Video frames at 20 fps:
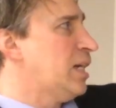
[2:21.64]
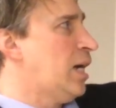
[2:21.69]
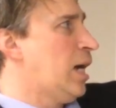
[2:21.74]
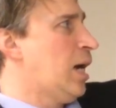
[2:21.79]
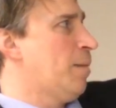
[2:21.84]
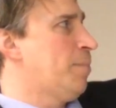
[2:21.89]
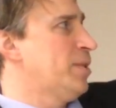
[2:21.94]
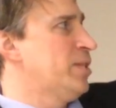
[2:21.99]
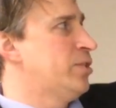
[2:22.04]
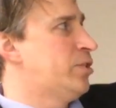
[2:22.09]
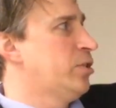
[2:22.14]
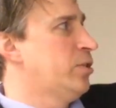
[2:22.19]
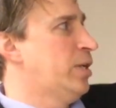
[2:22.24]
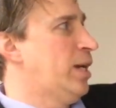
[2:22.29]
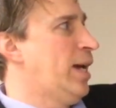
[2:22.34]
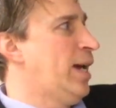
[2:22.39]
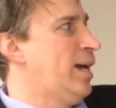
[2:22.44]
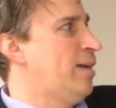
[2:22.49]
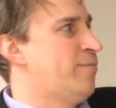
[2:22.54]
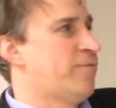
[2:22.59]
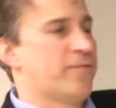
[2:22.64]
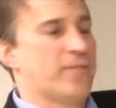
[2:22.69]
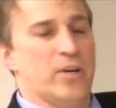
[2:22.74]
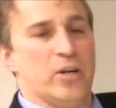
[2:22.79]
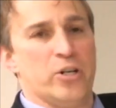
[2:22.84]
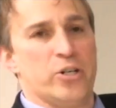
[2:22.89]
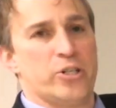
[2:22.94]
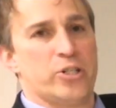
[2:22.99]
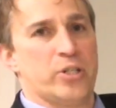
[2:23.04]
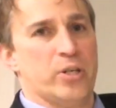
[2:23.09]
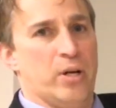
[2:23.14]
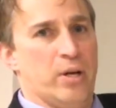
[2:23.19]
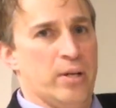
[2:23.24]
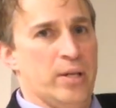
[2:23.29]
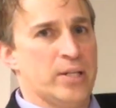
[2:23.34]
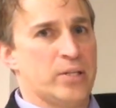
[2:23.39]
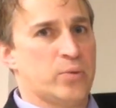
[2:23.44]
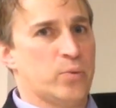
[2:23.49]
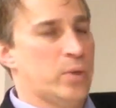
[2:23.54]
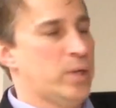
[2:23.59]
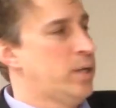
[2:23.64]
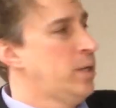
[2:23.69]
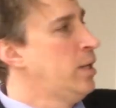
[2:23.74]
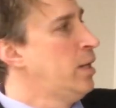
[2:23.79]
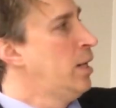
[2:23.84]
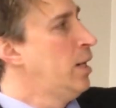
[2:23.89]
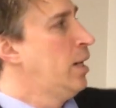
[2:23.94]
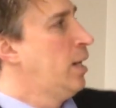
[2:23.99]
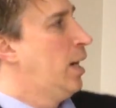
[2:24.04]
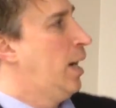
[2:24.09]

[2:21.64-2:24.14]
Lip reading: up into the head first on this one.